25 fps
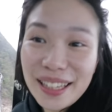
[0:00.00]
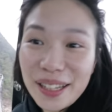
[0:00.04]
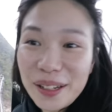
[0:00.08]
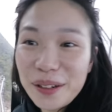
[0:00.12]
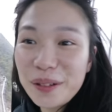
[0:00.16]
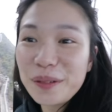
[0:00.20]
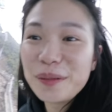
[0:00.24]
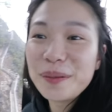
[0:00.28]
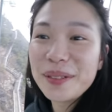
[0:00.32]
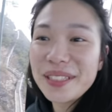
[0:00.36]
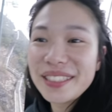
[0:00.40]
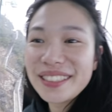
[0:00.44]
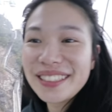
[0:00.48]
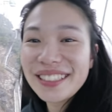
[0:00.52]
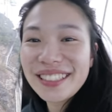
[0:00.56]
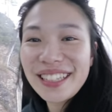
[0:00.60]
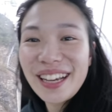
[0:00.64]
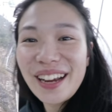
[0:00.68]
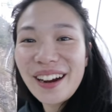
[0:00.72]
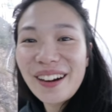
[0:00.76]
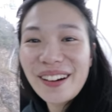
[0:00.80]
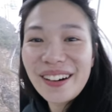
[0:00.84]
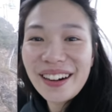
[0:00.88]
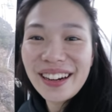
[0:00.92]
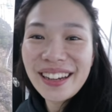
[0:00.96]
little bit
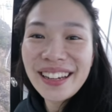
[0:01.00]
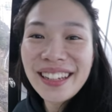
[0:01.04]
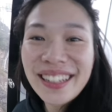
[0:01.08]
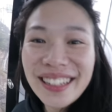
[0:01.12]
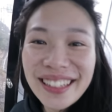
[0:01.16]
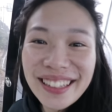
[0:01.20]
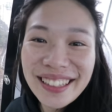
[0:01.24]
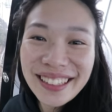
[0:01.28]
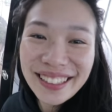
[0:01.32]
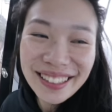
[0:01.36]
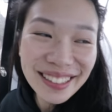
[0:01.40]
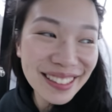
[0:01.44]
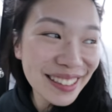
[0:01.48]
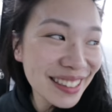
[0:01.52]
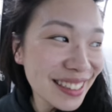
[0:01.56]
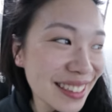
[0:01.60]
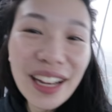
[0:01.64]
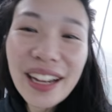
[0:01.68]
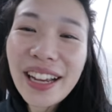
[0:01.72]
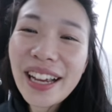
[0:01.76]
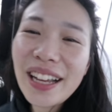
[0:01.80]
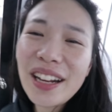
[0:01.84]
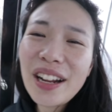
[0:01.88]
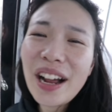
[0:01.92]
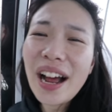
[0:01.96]
scary.
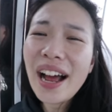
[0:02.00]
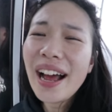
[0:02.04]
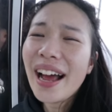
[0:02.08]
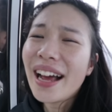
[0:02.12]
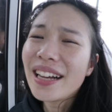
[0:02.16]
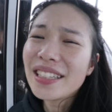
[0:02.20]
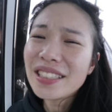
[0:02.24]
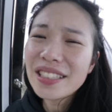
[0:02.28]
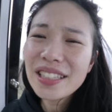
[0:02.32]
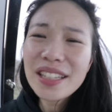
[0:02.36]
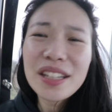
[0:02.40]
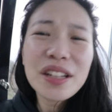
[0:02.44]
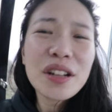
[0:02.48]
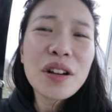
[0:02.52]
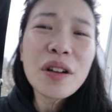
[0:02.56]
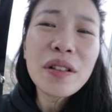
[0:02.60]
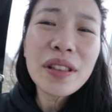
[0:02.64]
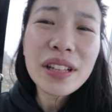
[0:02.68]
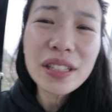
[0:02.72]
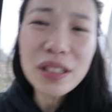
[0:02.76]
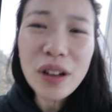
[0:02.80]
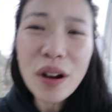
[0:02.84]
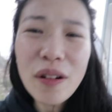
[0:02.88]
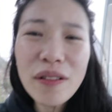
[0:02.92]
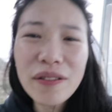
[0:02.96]
Okay, actually, you know,
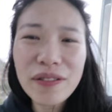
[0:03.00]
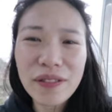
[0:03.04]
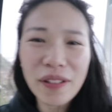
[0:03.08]
this whole